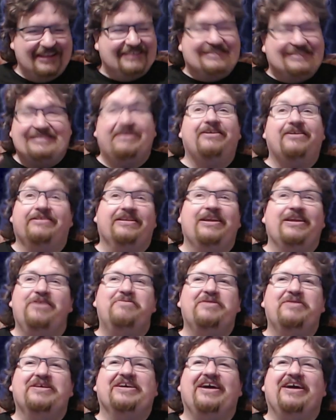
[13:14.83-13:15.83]
That's not the
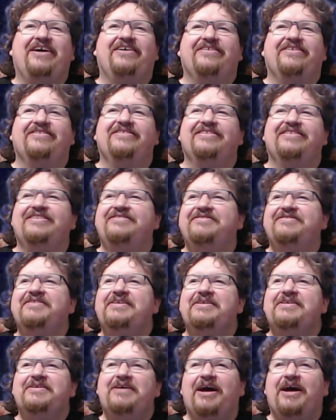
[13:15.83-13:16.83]
name of the car.
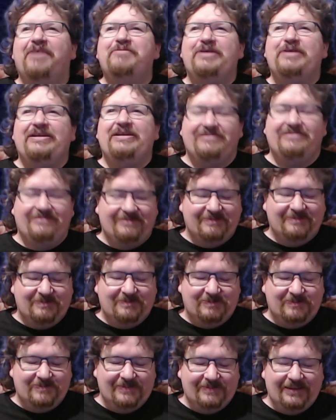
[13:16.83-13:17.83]
I mean,
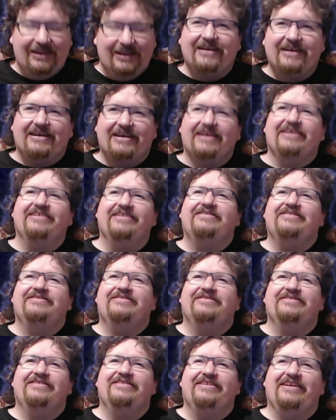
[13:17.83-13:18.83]
I get it.
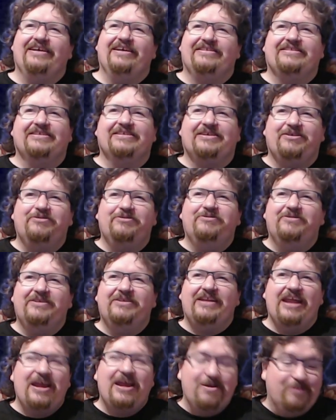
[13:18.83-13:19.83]
It's a
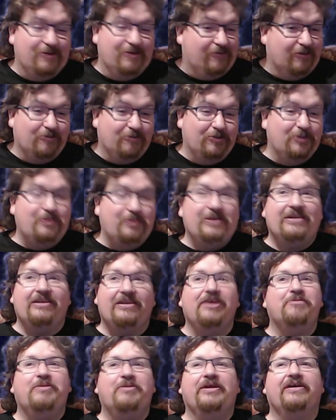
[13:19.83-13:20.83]
cool name if it would be
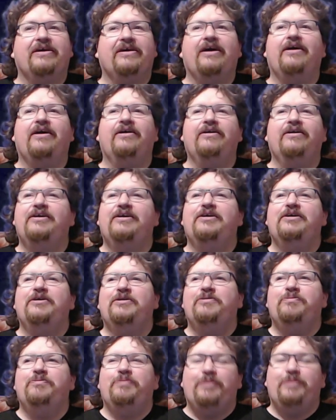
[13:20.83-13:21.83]
the name of the car,
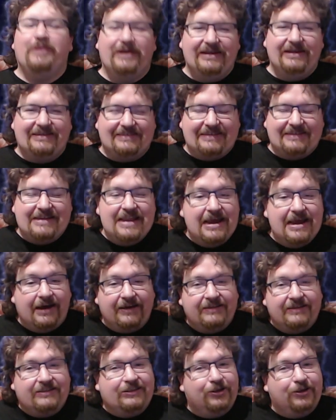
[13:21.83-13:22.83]
but it's
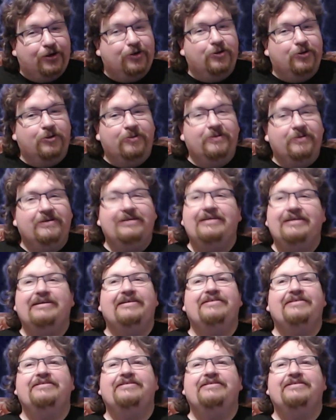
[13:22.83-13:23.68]
not though.